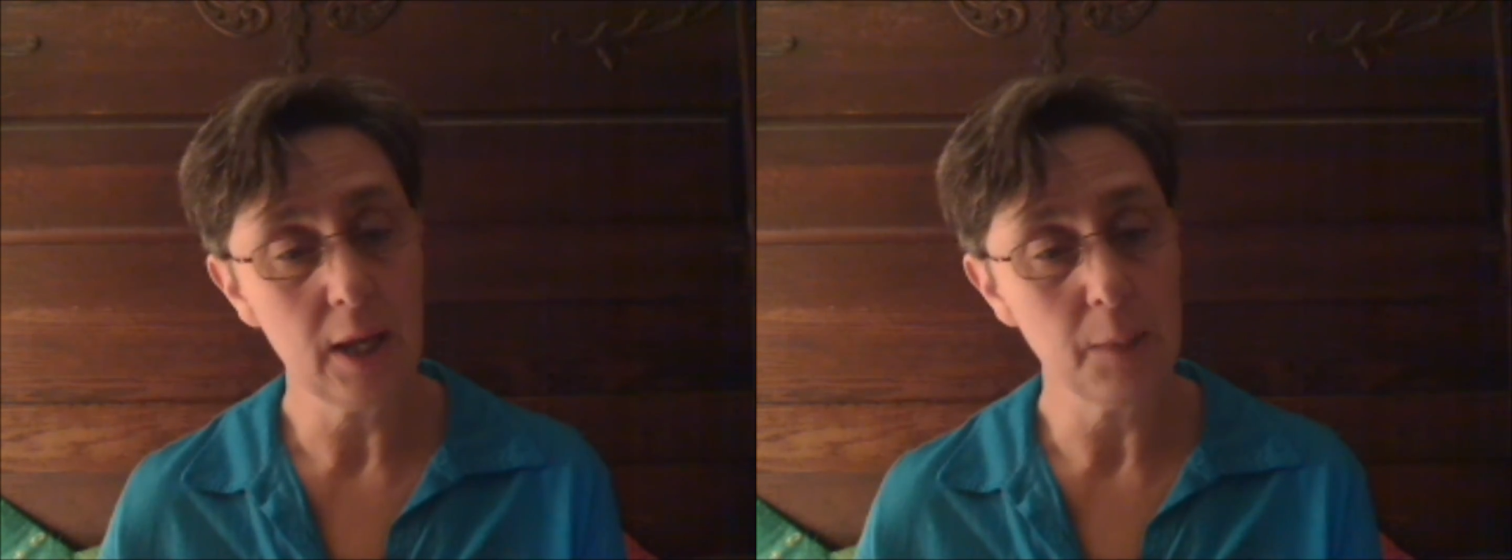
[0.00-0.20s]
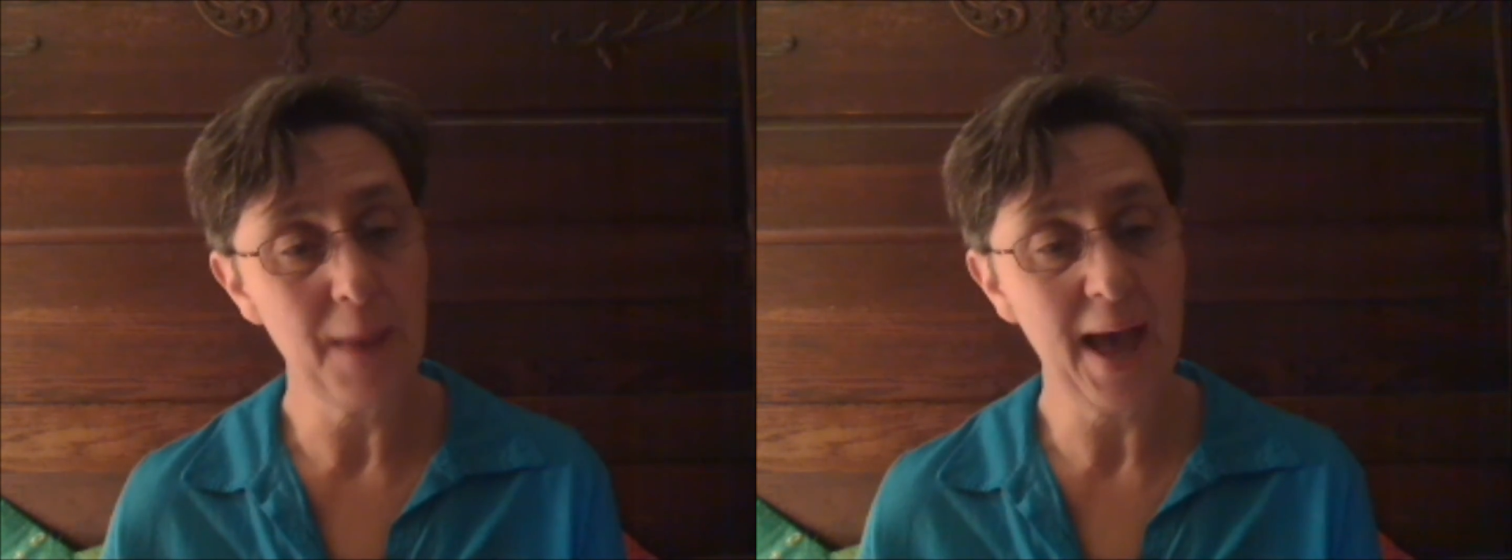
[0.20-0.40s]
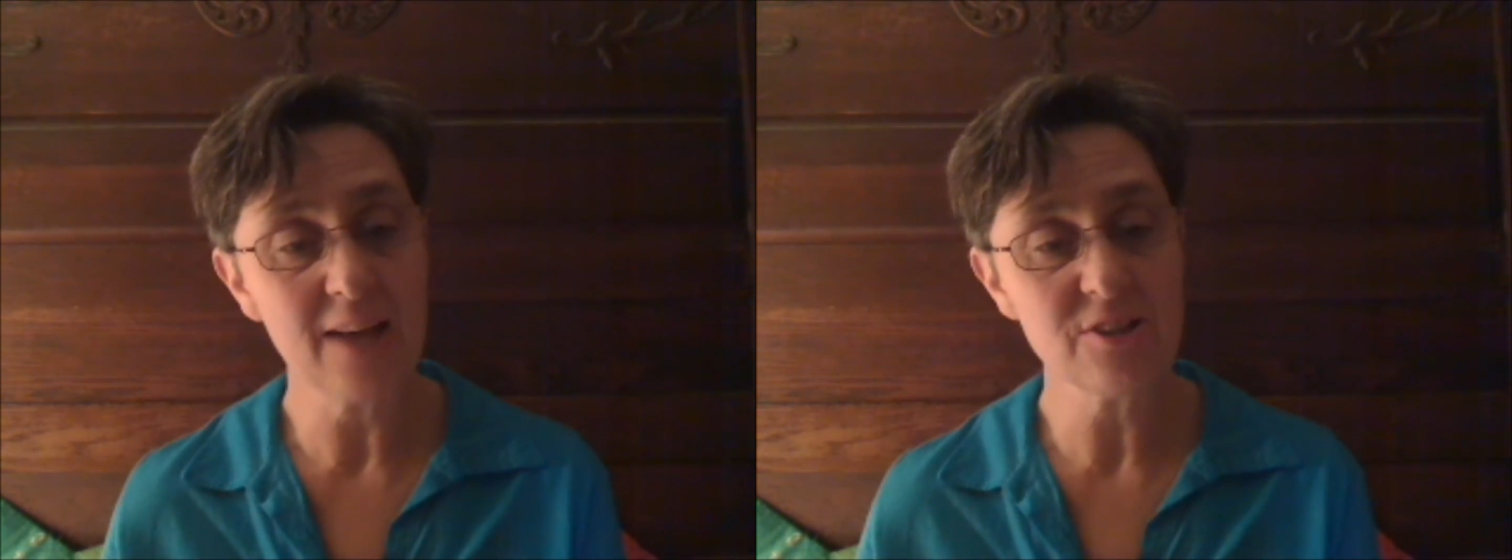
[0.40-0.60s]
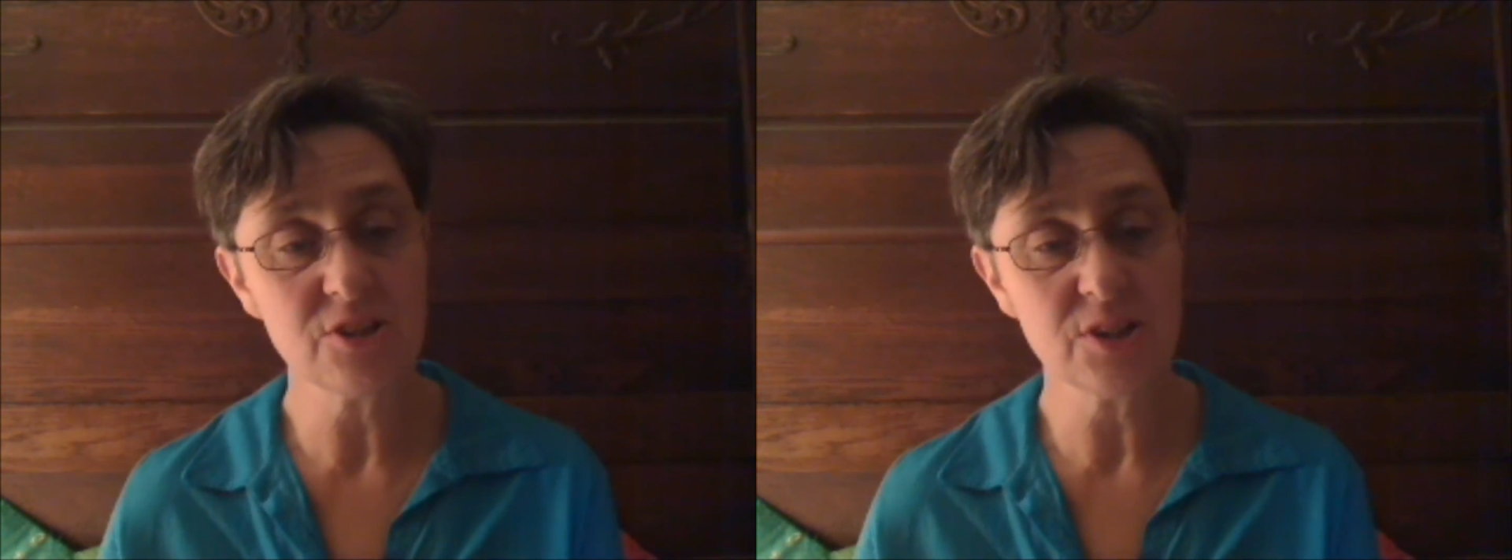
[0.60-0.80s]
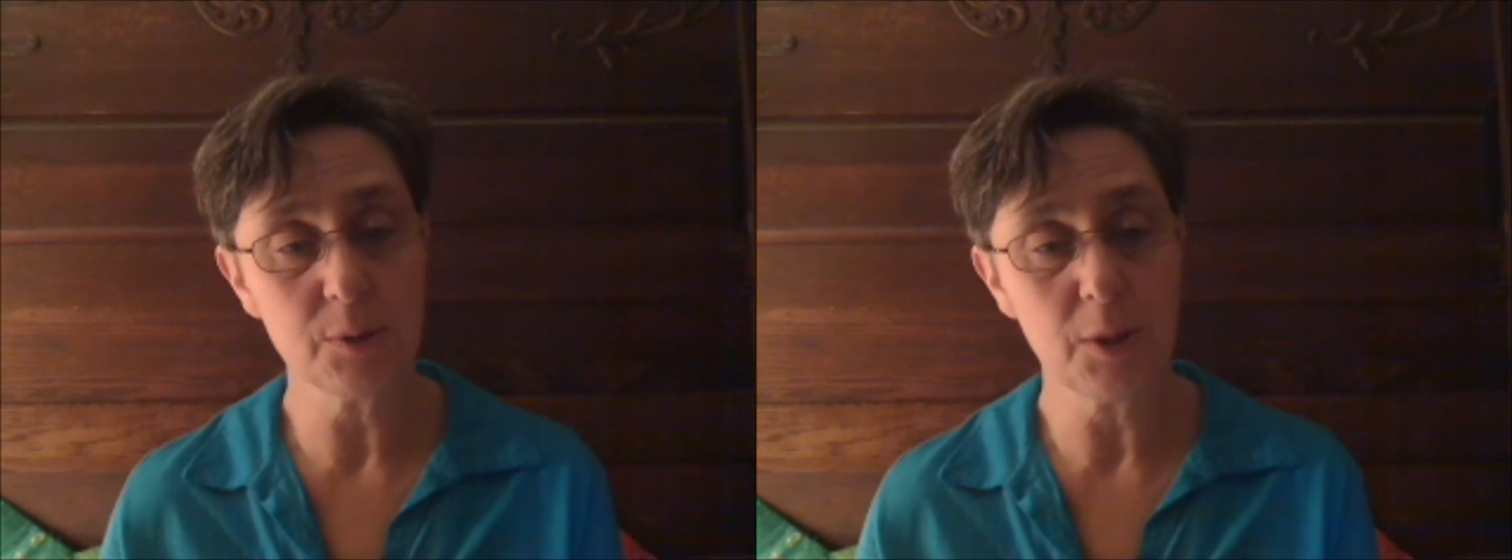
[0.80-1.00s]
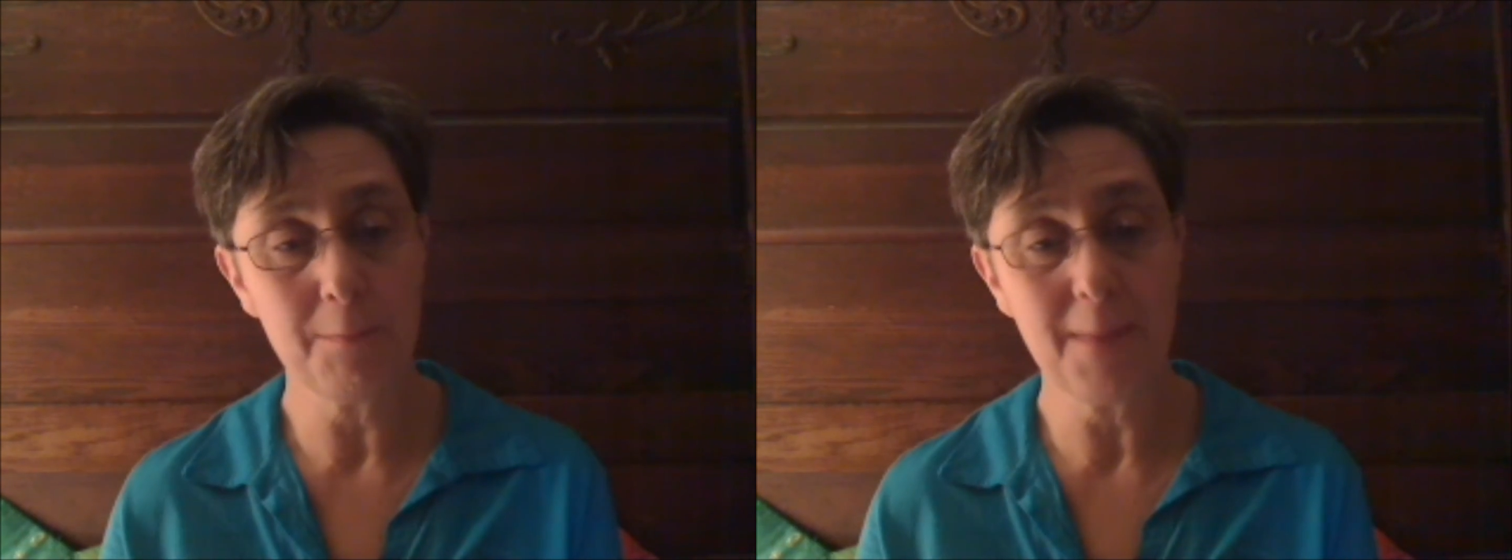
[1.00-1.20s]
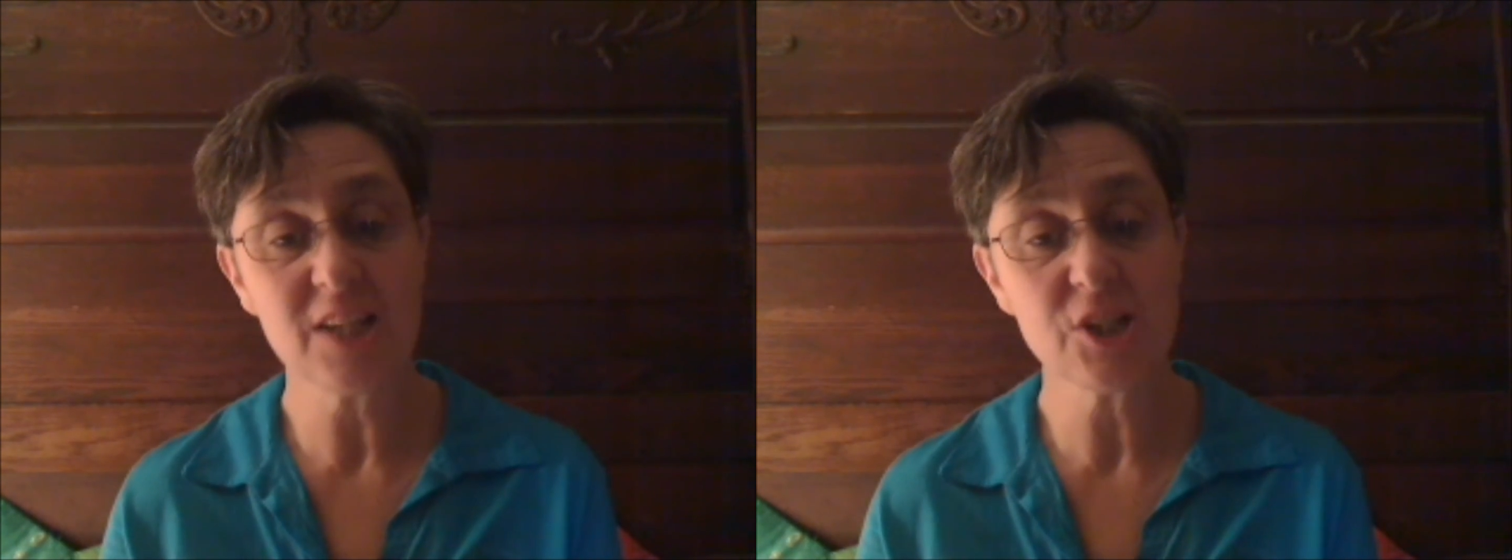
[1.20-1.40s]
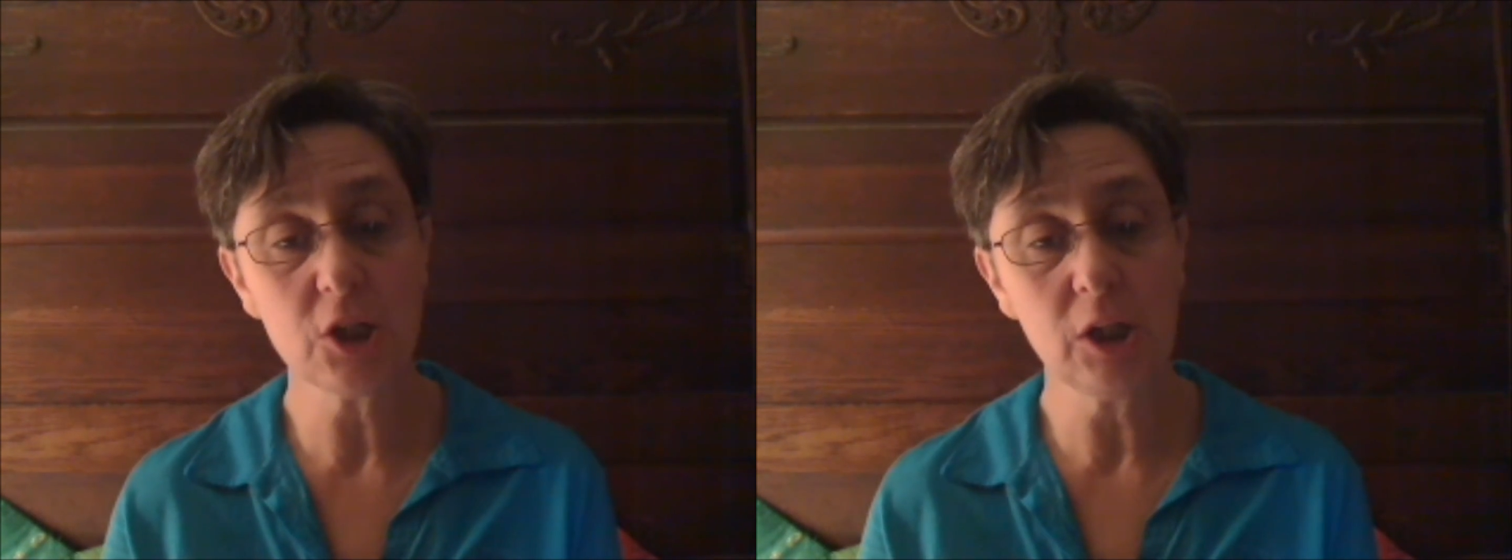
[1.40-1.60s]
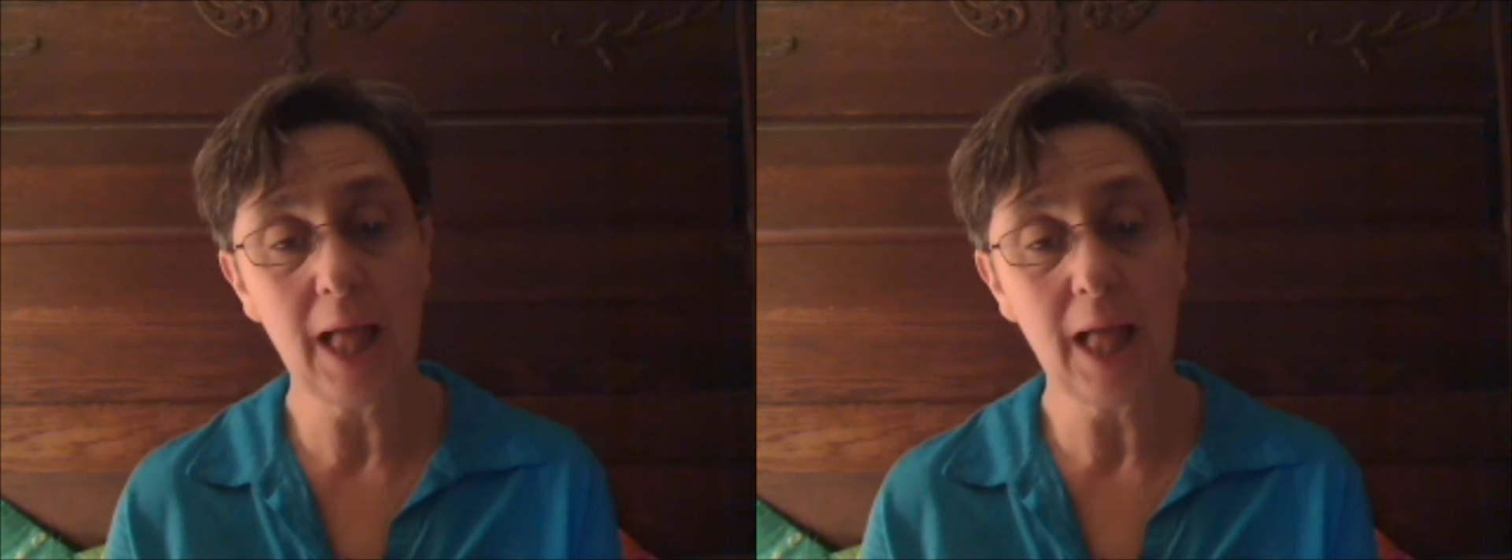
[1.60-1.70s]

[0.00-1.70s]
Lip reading: and passed the magical